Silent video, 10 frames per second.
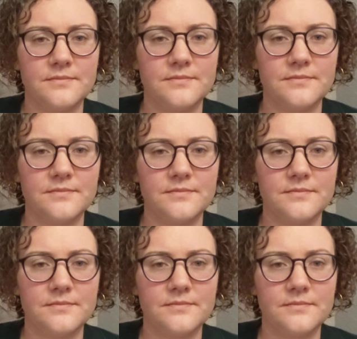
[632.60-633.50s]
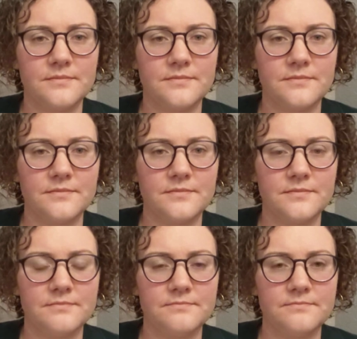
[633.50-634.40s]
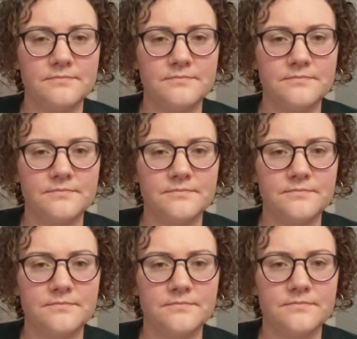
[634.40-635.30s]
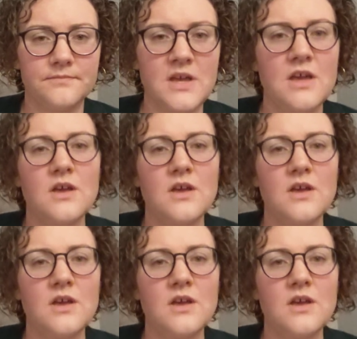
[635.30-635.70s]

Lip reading: [no speech]